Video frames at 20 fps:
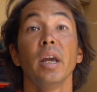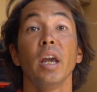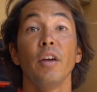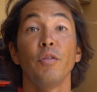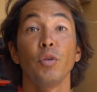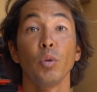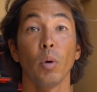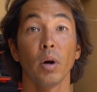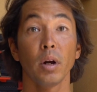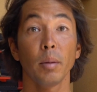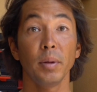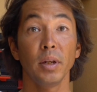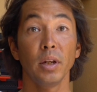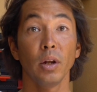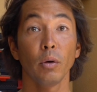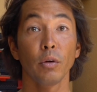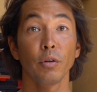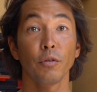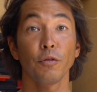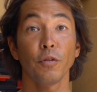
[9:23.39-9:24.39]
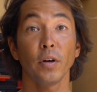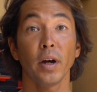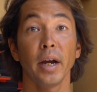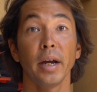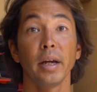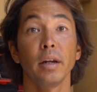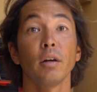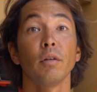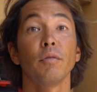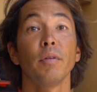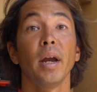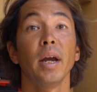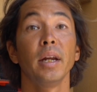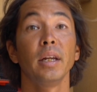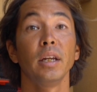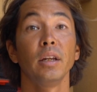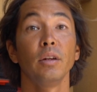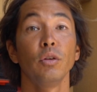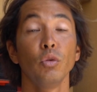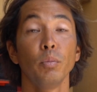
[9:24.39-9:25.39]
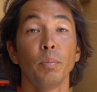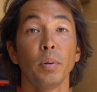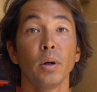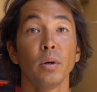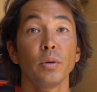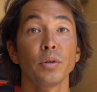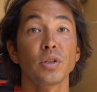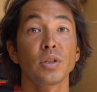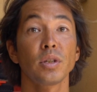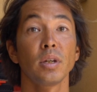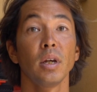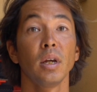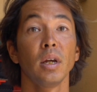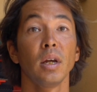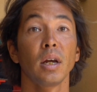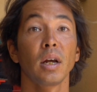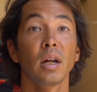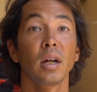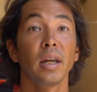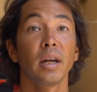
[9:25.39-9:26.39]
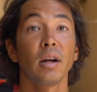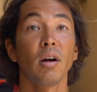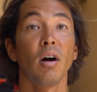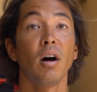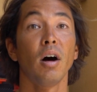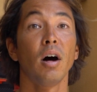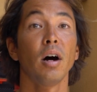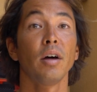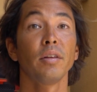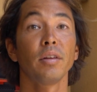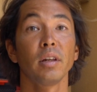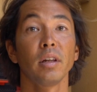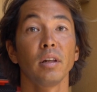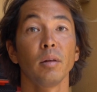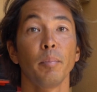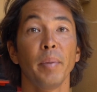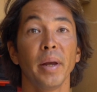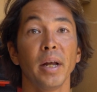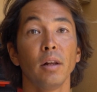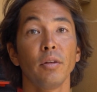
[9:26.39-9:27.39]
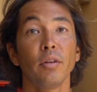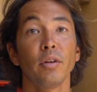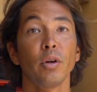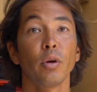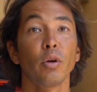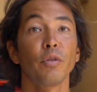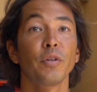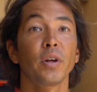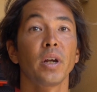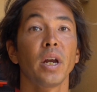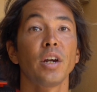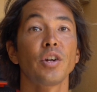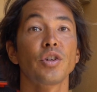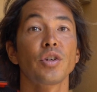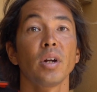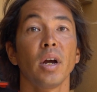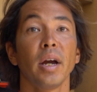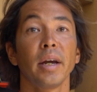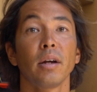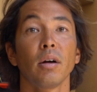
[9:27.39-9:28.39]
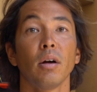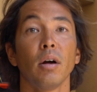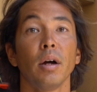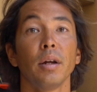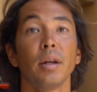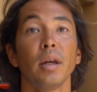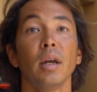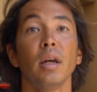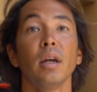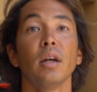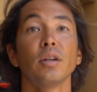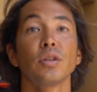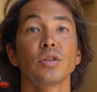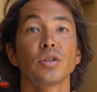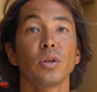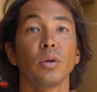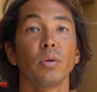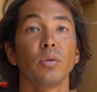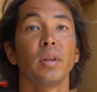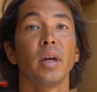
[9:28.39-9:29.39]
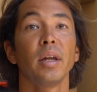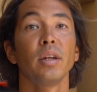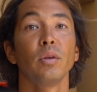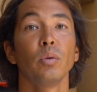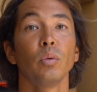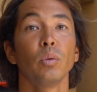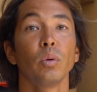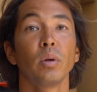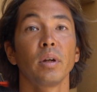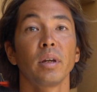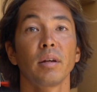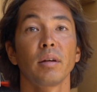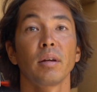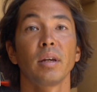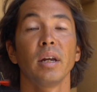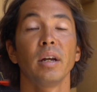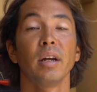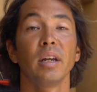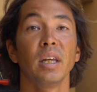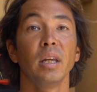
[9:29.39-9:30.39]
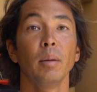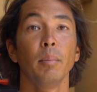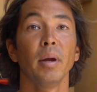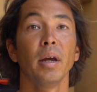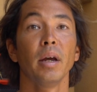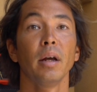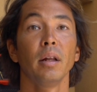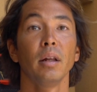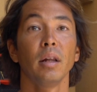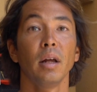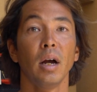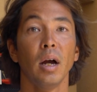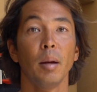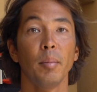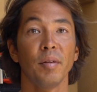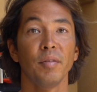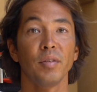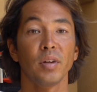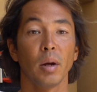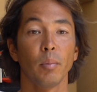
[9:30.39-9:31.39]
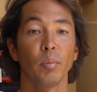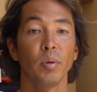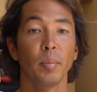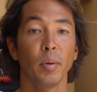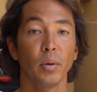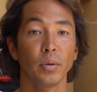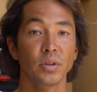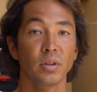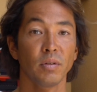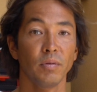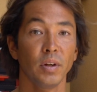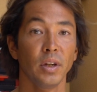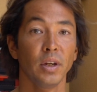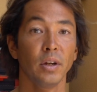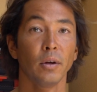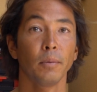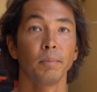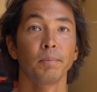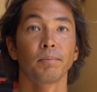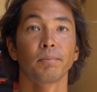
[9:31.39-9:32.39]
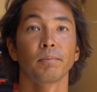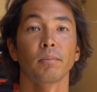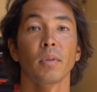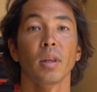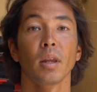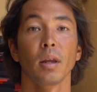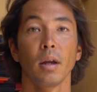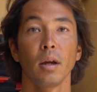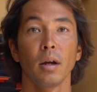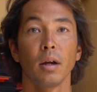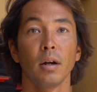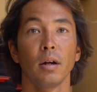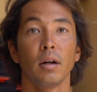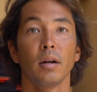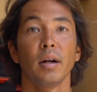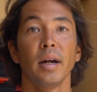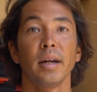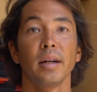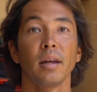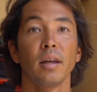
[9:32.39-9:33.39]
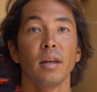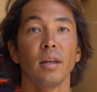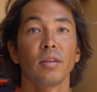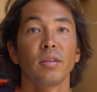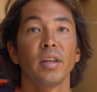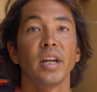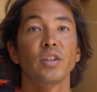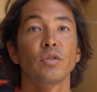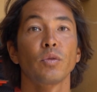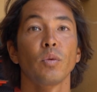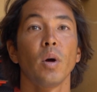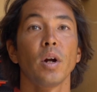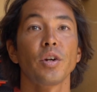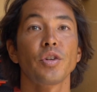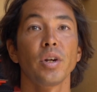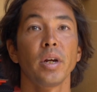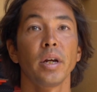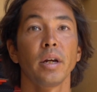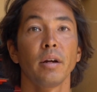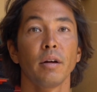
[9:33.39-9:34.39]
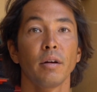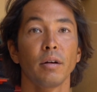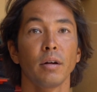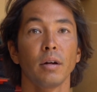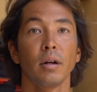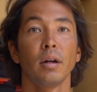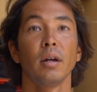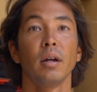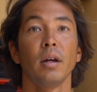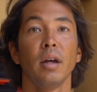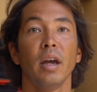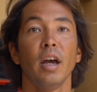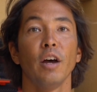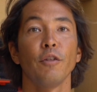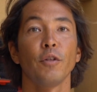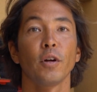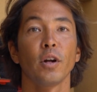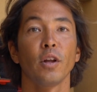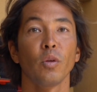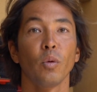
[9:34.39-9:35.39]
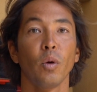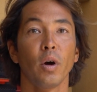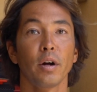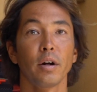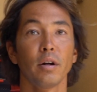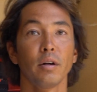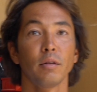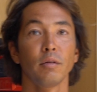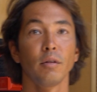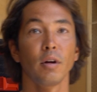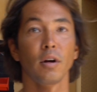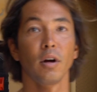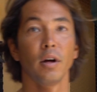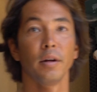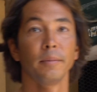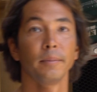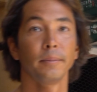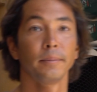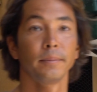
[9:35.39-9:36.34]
If you want to be notified of any new posts, click on the little bell, the notification icon, so that you will get an email every time we post a video. All right, thanks for watching. Have fun on the water. Rock on.